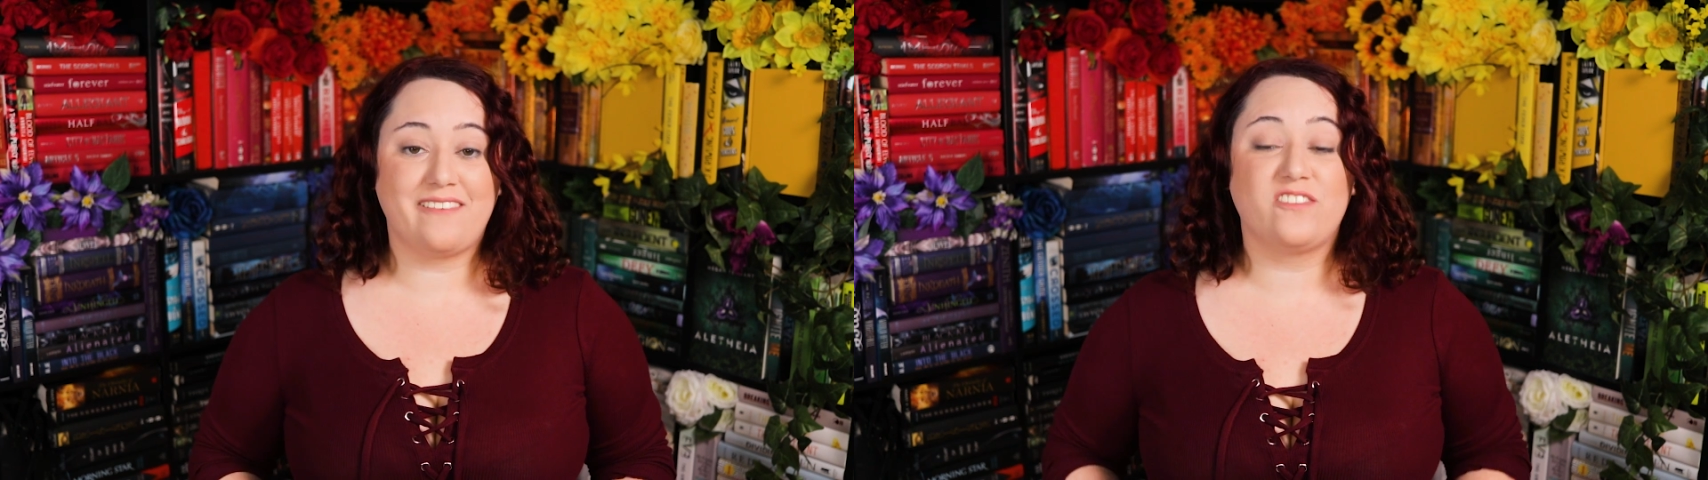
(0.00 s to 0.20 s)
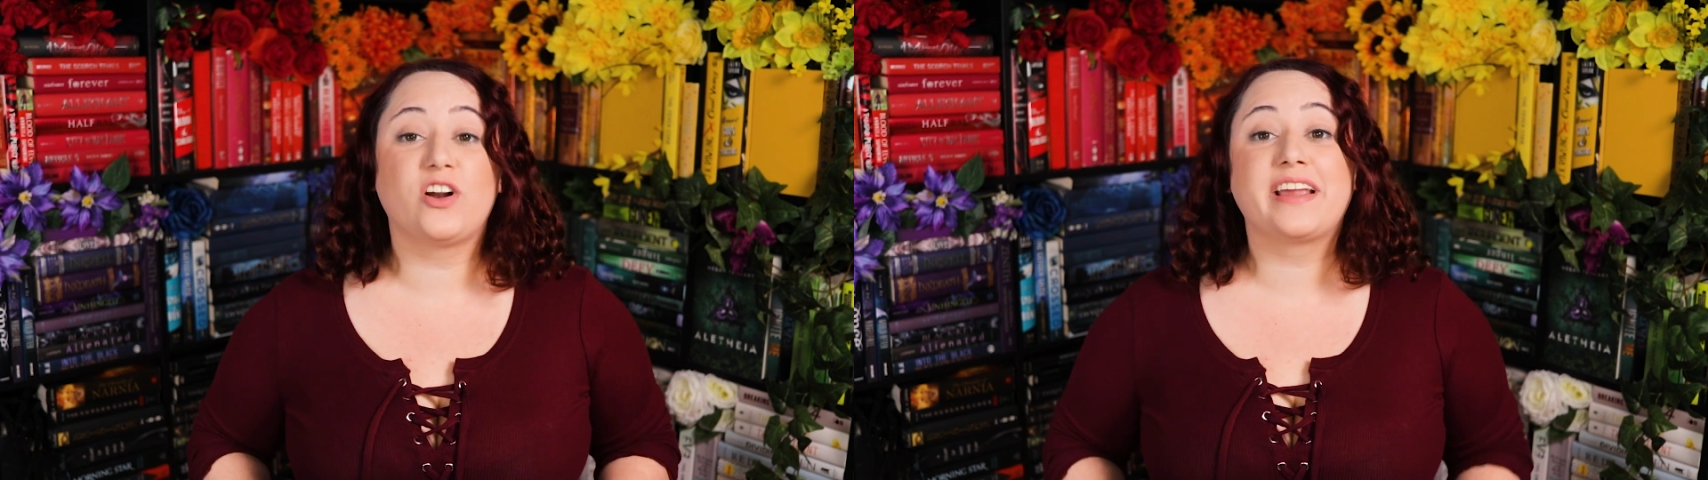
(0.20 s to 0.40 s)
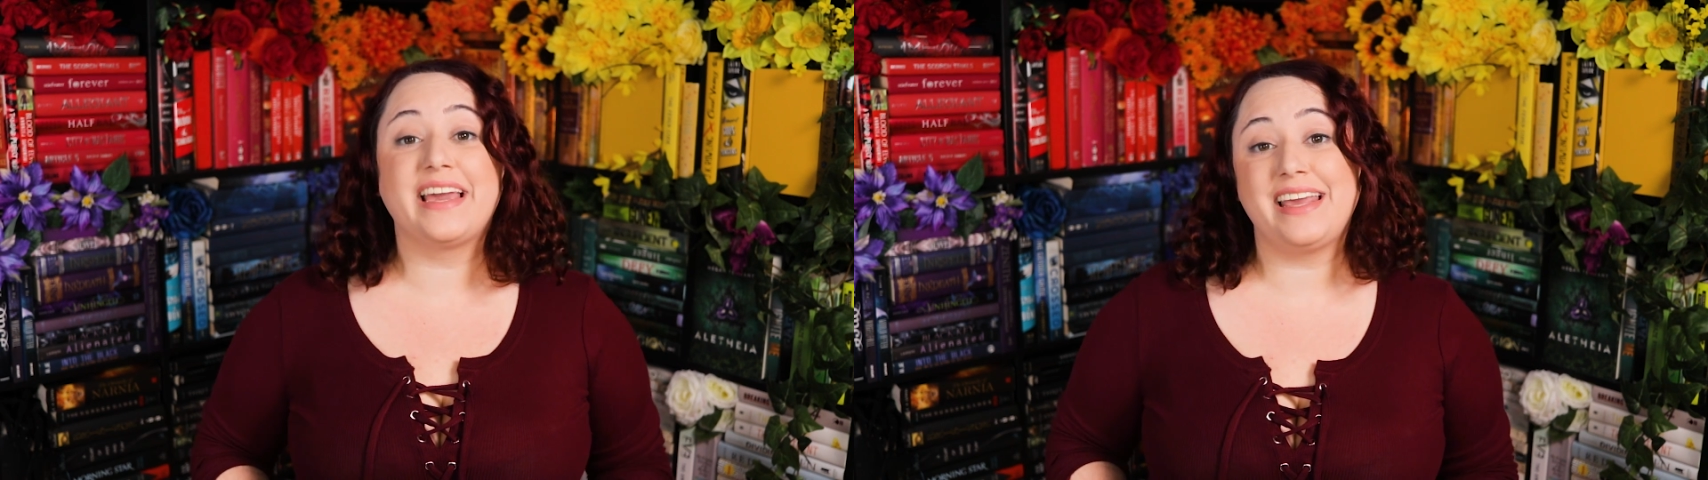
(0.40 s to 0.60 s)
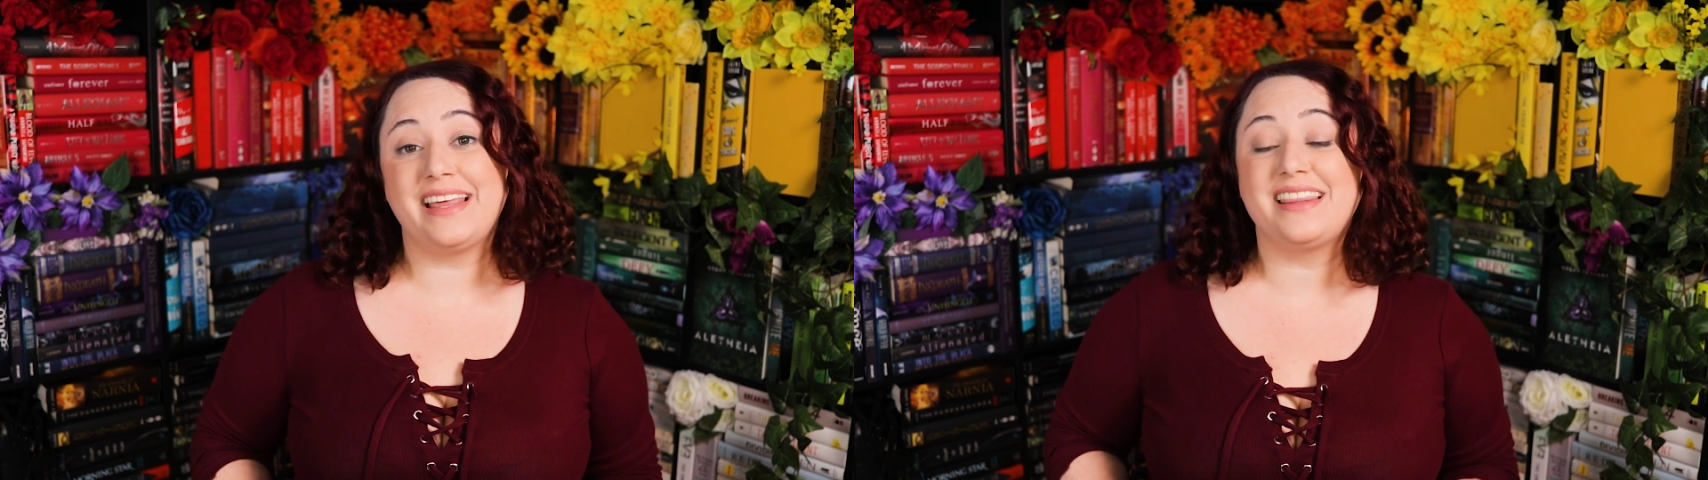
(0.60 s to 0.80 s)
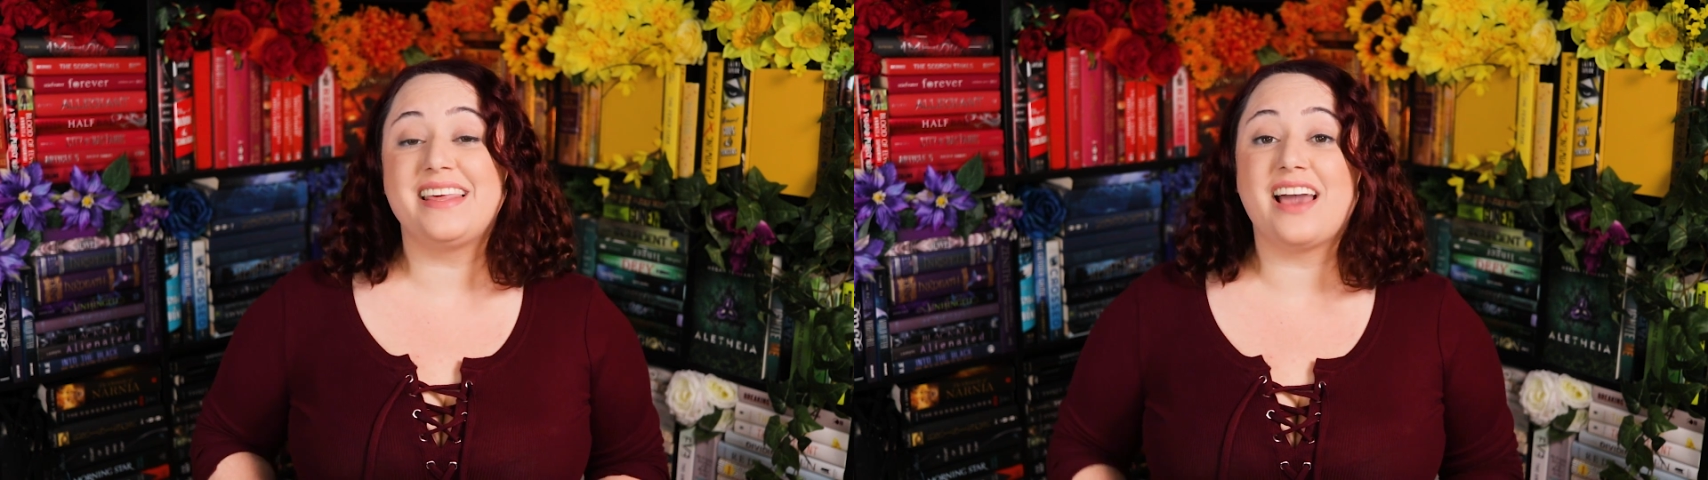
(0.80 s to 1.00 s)

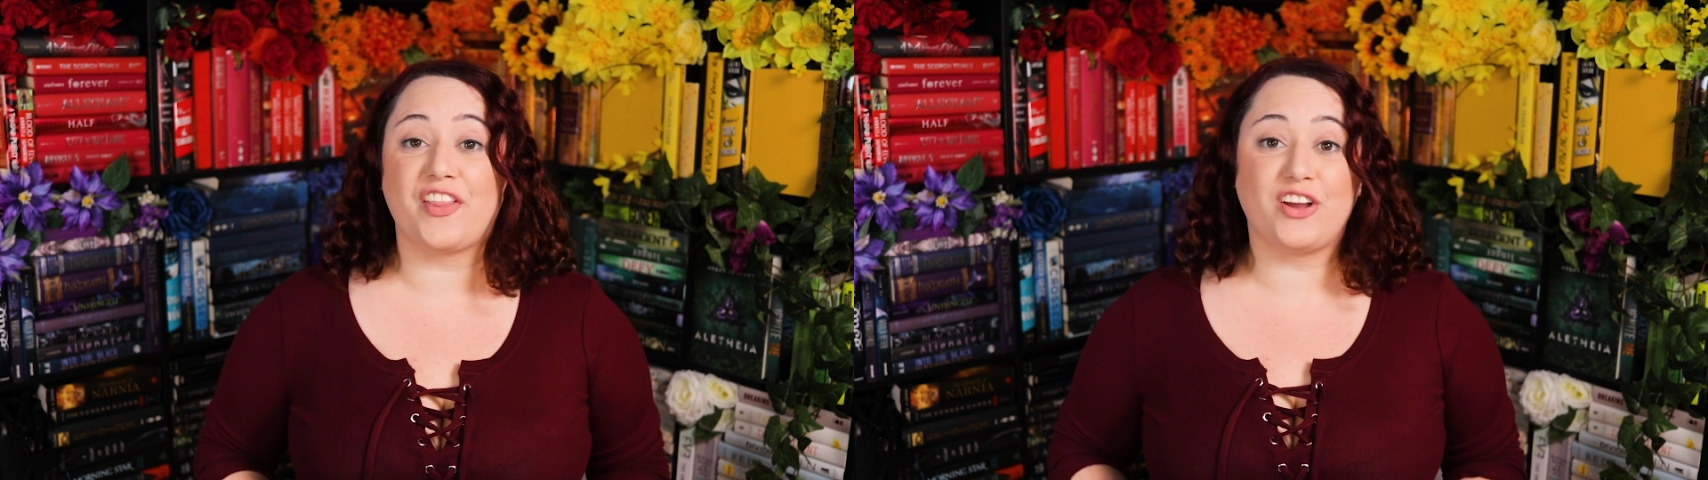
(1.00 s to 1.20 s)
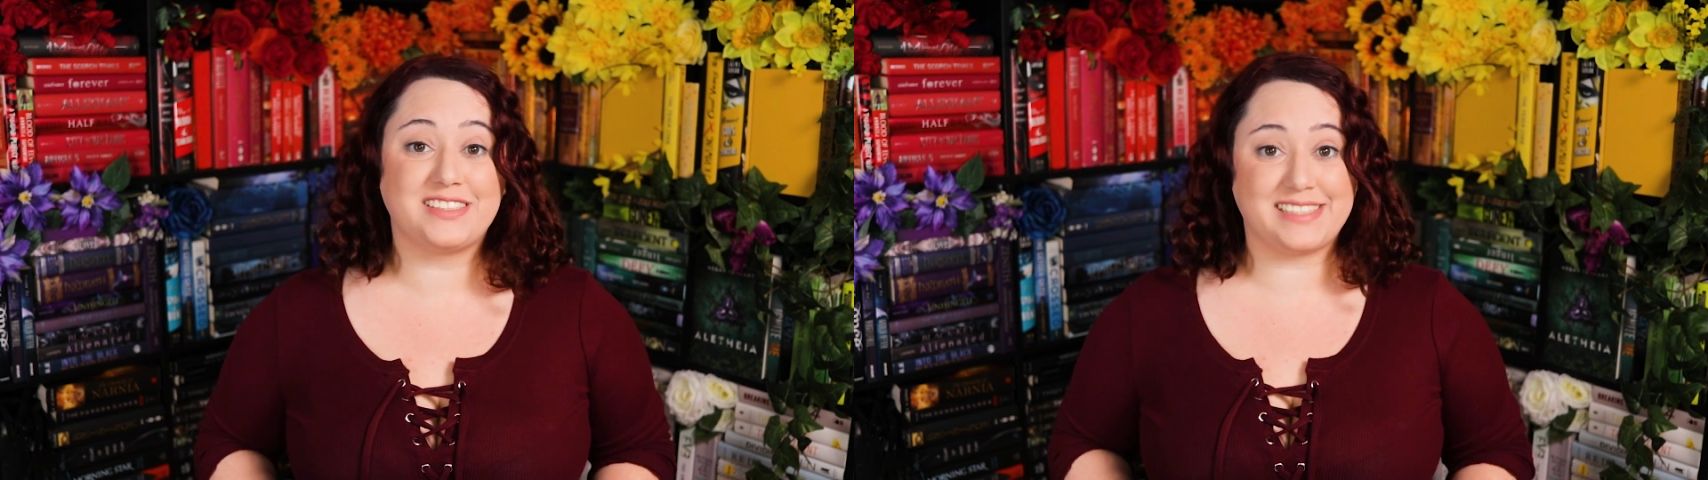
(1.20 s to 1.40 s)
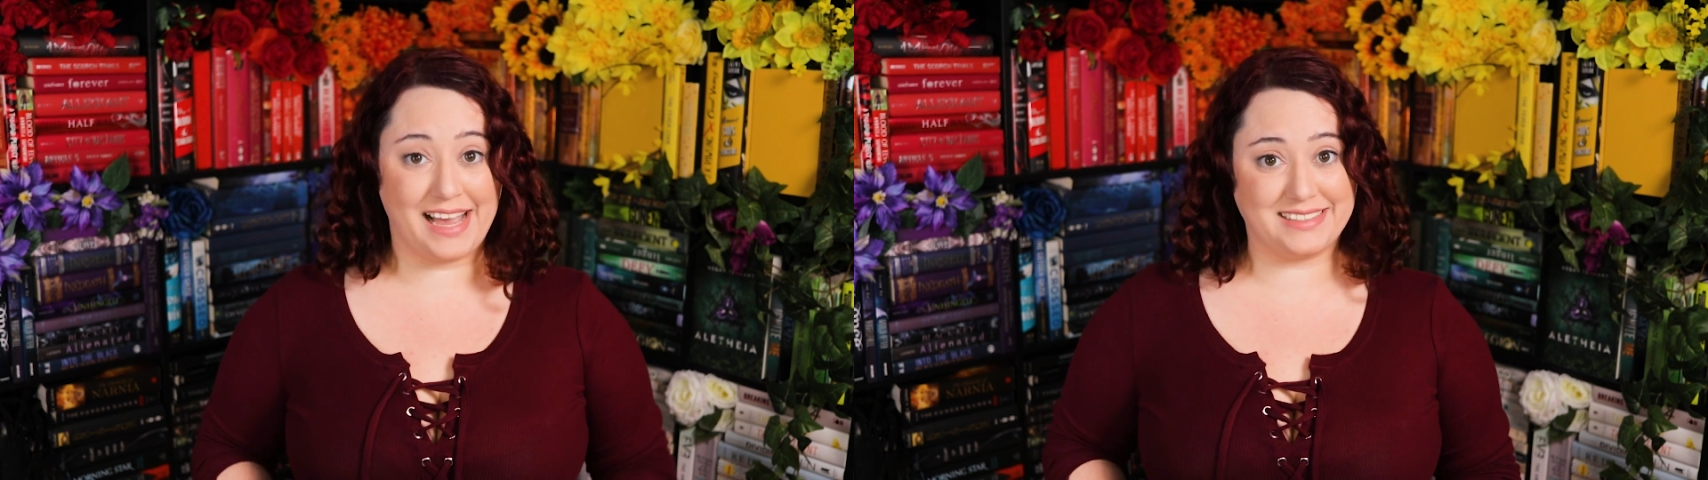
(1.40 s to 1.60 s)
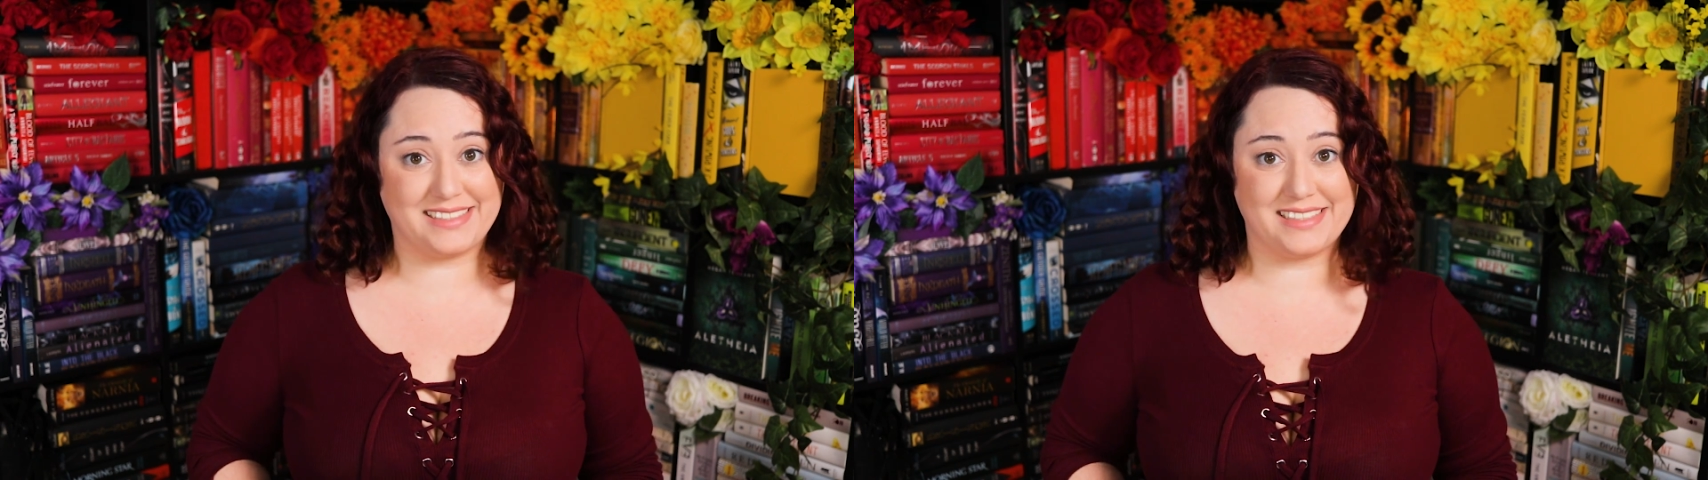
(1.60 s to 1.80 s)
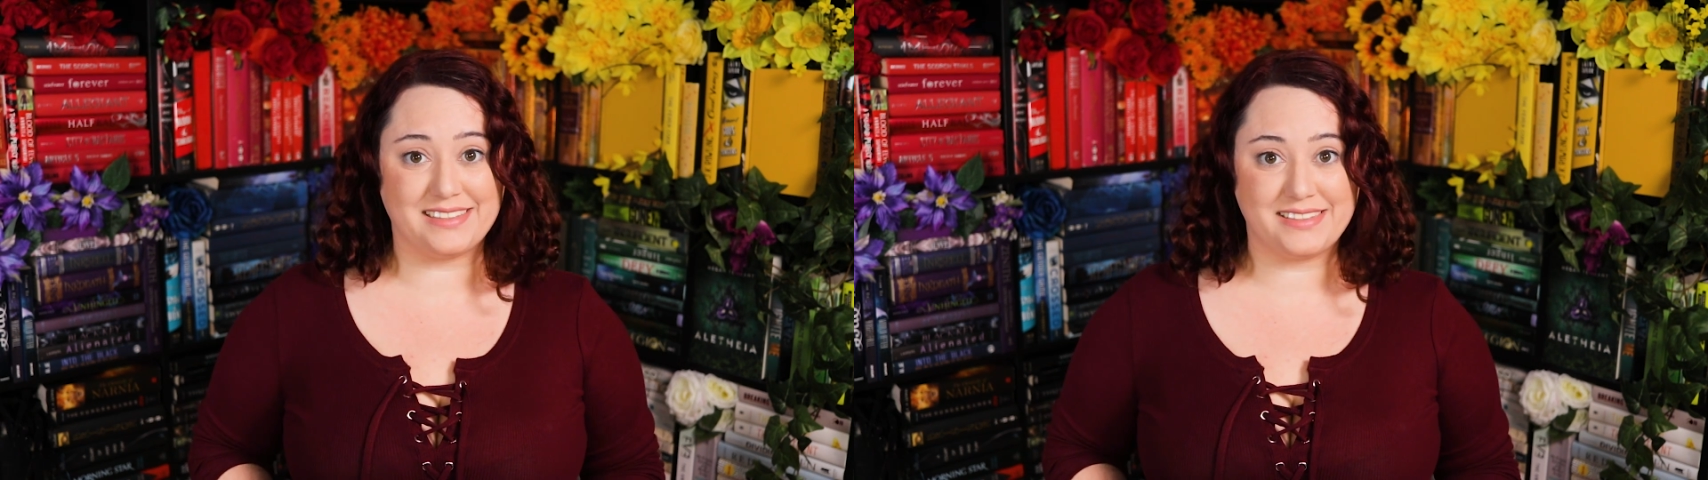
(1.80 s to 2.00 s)
forgetting the other
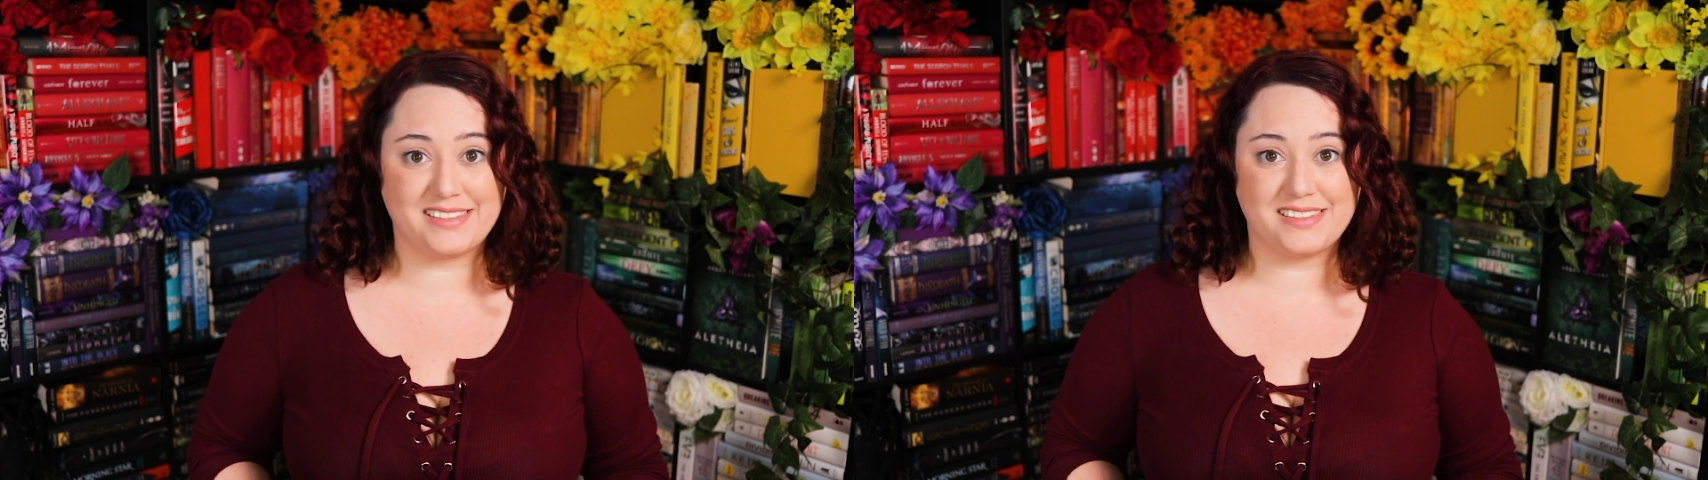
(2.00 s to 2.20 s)
senses.